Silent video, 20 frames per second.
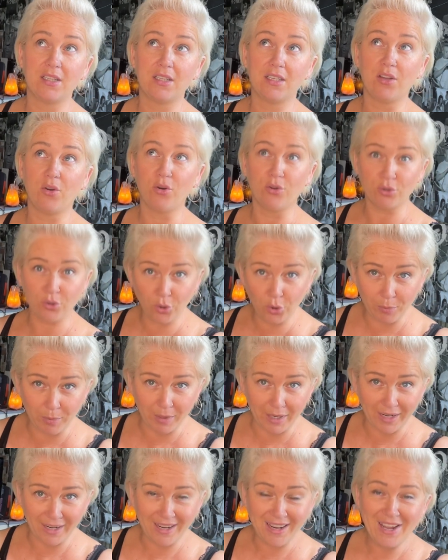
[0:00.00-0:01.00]

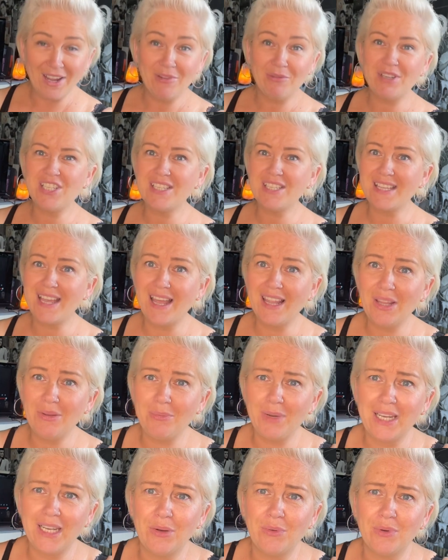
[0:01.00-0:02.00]
October, which is
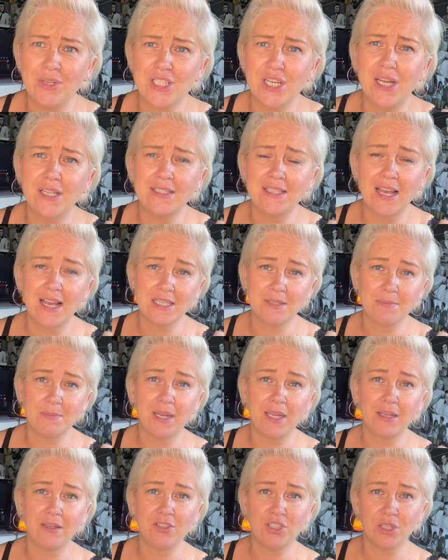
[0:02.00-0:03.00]
Halloween, which I had to ask
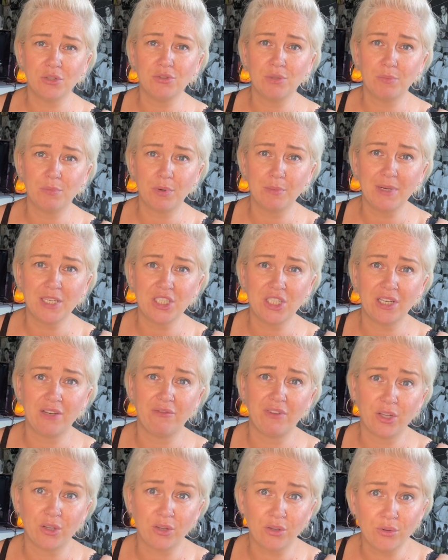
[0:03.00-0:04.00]
my children permission
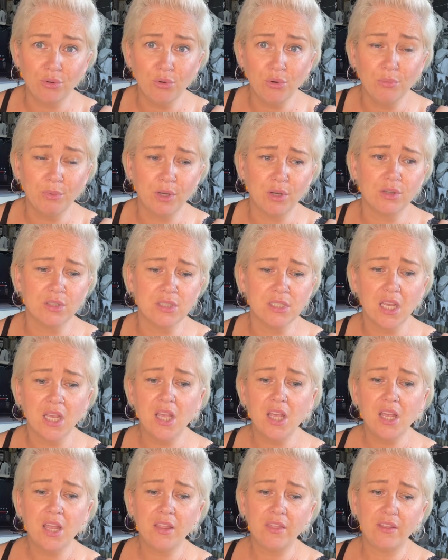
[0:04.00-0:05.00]
if I could go because
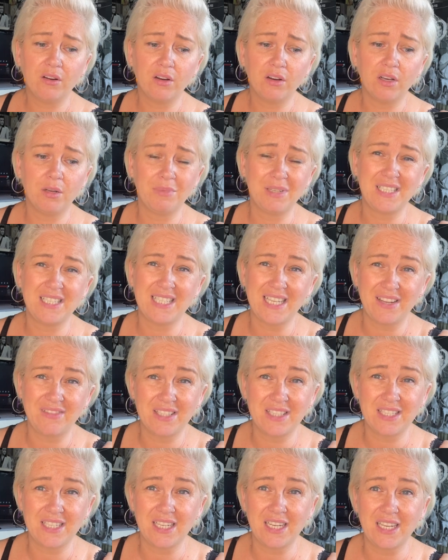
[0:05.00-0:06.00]
they're going to be
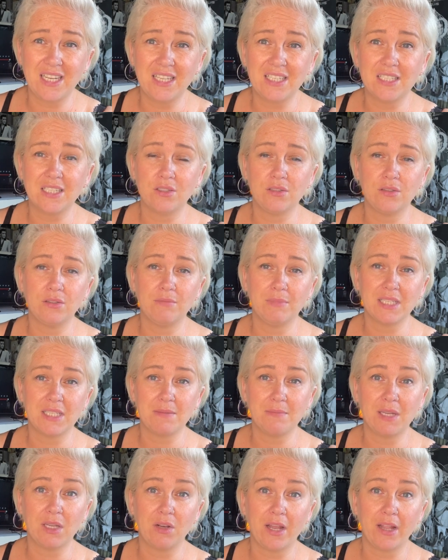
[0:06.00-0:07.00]
devastated to miss
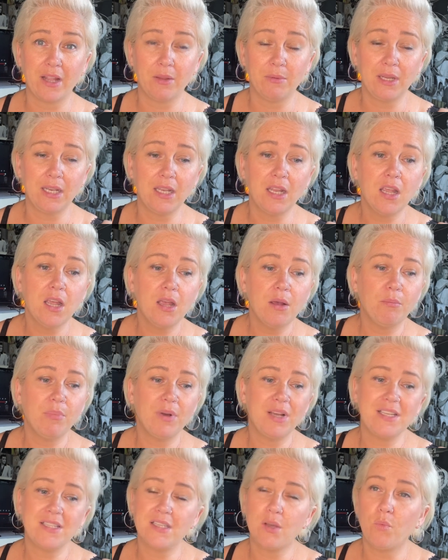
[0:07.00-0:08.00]
me on Halloween.
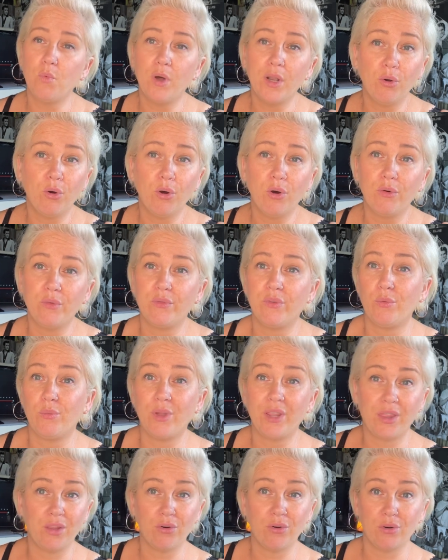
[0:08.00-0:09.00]
But it's a one-off
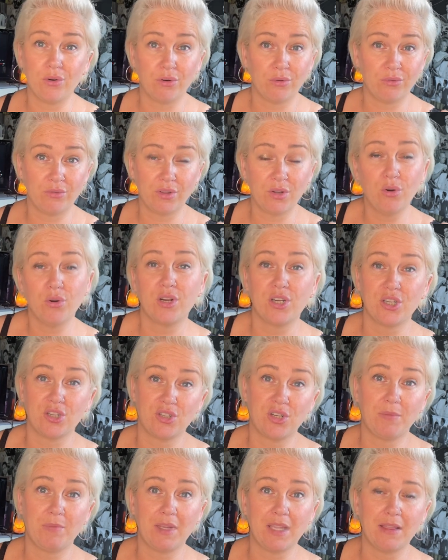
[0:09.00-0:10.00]
with the, or the
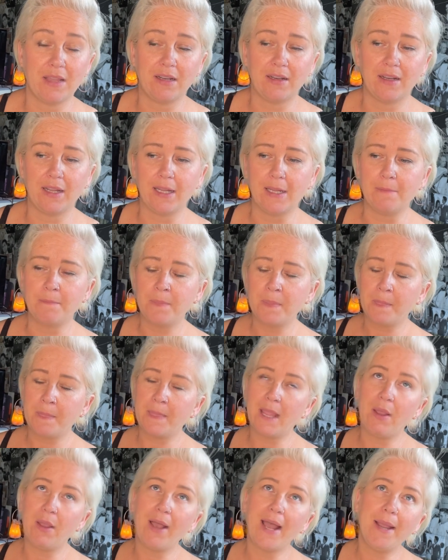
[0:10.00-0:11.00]
orchestra being that night.
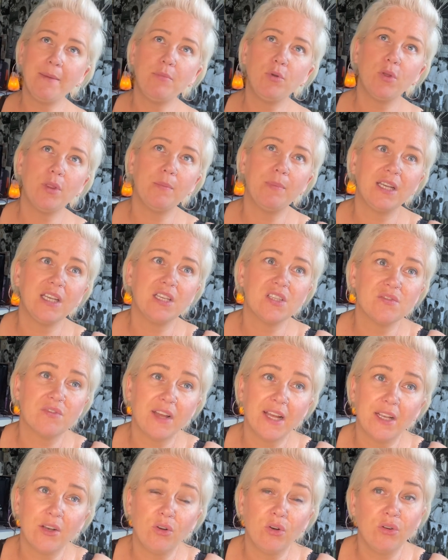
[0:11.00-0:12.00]
Now, I'm not the biggest
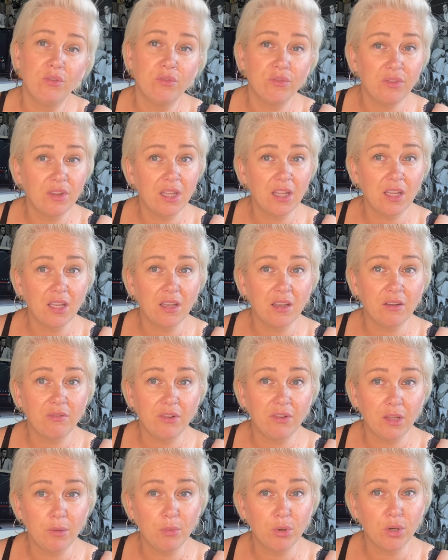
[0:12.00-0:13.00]
fan of the
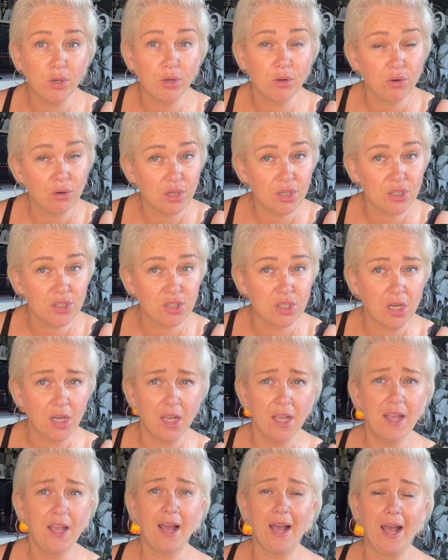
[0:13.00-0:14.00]
Philharmonic Orchestra.
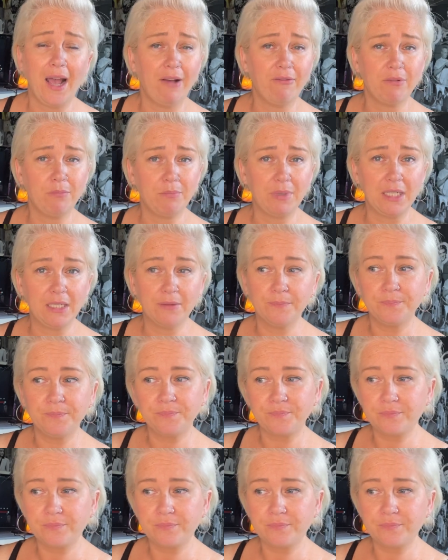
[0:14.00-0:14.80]
I haven't been.